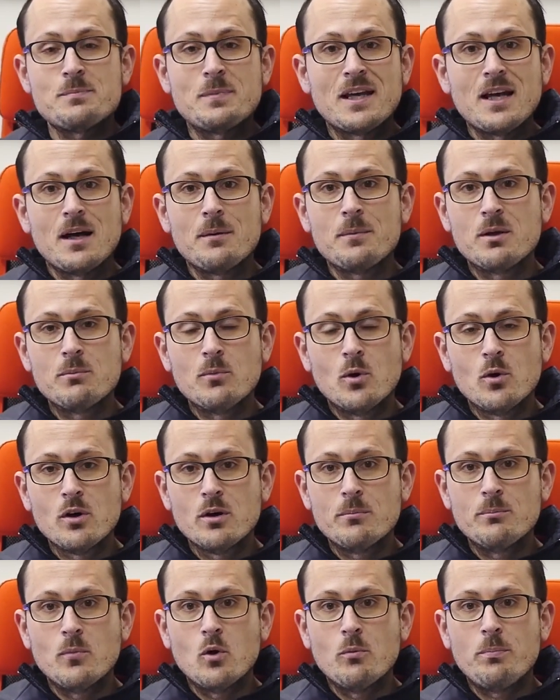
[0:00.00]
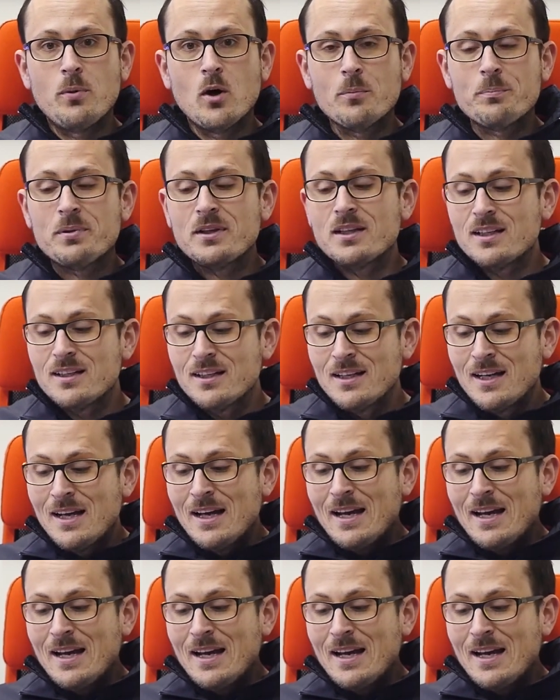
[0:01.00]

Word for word: becoming more and more popular,